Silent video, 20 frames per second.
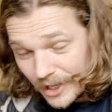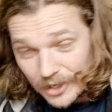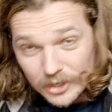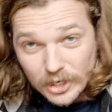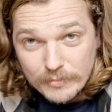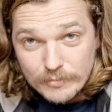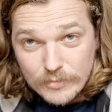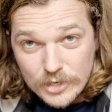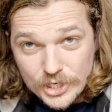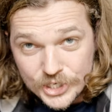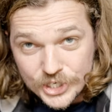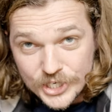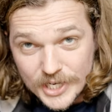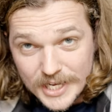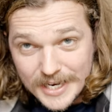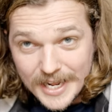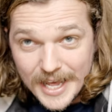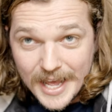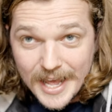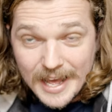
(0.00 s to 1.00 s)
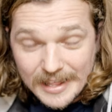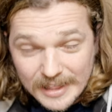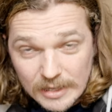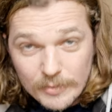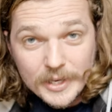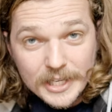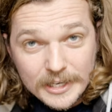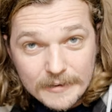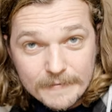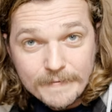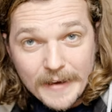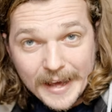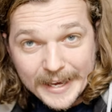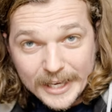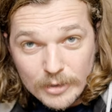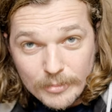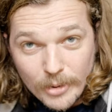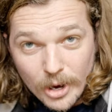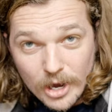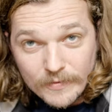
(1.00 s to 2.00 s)
I'm going to mush it in, and then we're going to
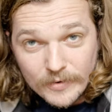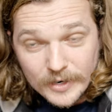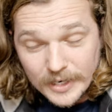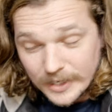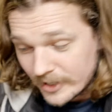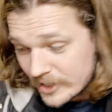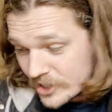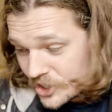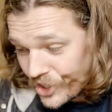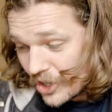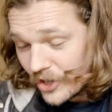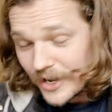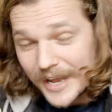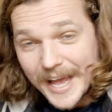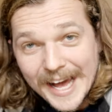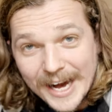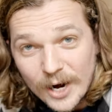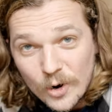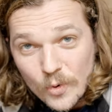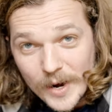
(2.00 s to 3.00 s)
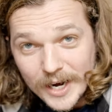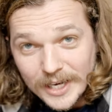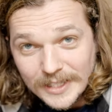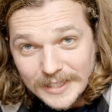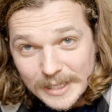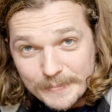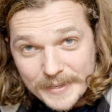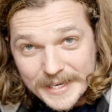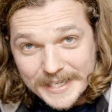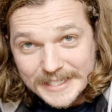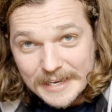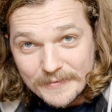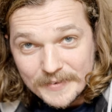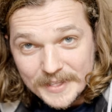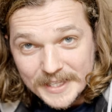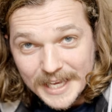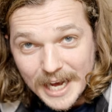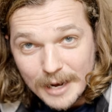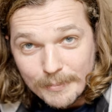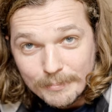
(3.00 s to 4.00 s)
vacuum over it. I'm going to show you how well it picks
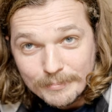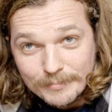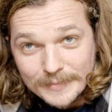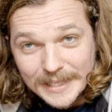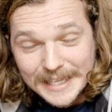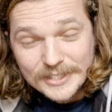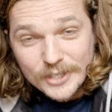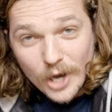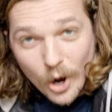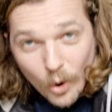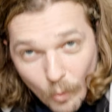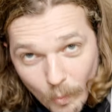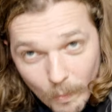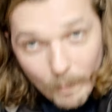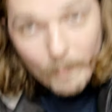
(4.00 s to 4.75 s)
everything up. Let's go.